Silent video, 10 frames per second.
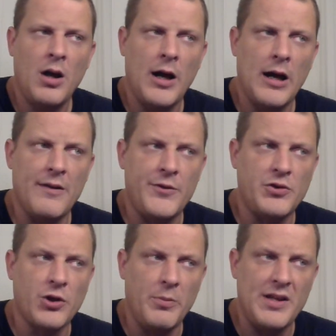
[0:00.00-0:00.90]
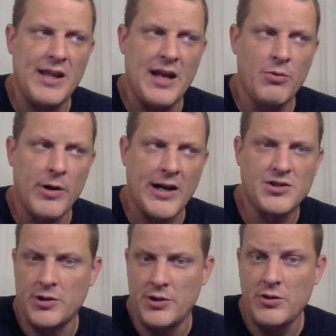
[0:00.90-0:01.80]
if you told me that you were
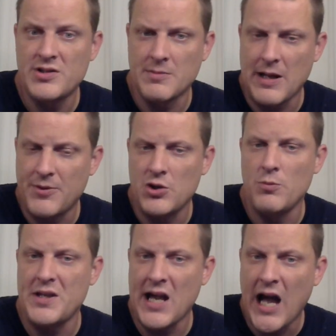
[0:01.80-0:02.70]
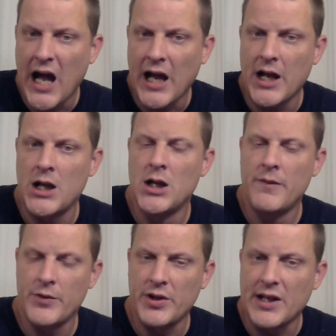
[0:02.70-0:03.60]
actually going to do some type of UBI
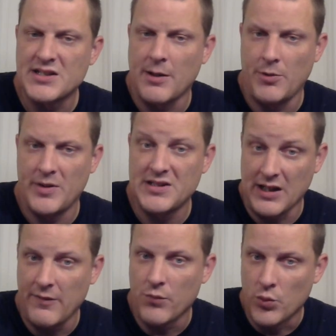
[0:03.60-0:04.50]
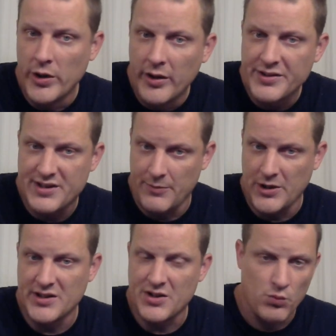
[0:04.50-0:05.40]
for the next couple of months and give real
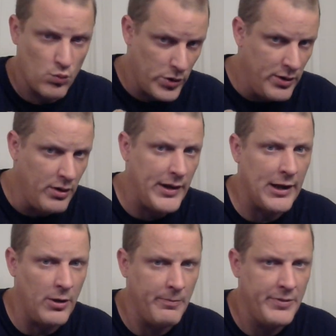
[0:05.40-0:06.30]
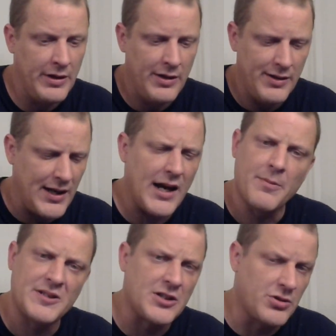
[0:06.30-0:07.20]
stimulus and real help, then I could
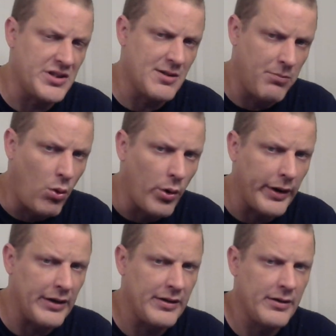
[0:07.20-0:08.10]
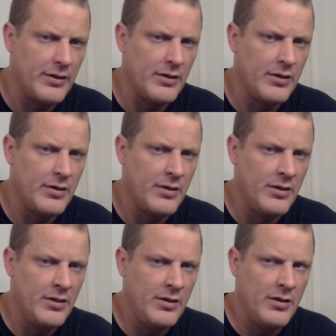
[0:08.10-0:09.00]
potentially support it.
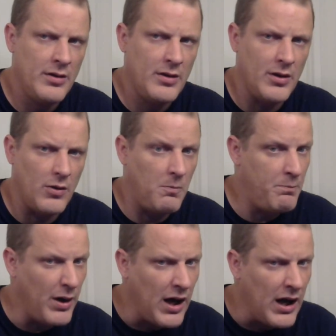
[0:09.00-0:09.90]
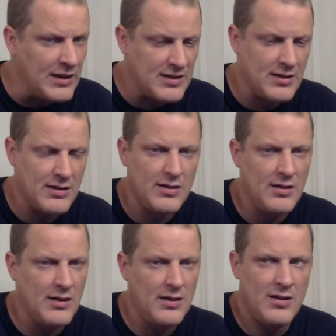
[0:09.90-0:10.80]
You know, but
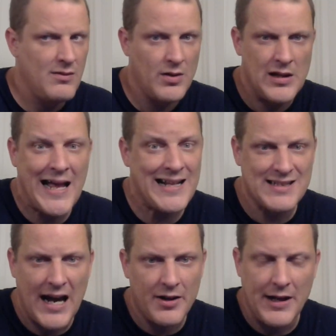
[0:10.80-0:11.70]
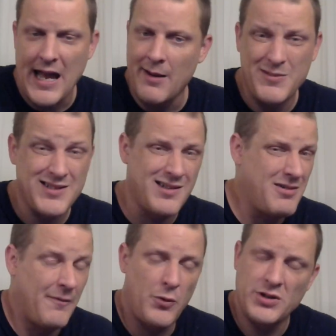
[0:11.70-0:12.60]
that's not going to happen.
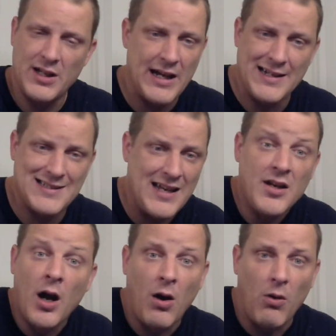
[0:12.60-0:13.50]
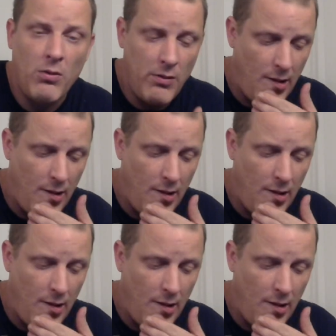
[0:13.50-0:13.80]
So unfortunately, I got to say no.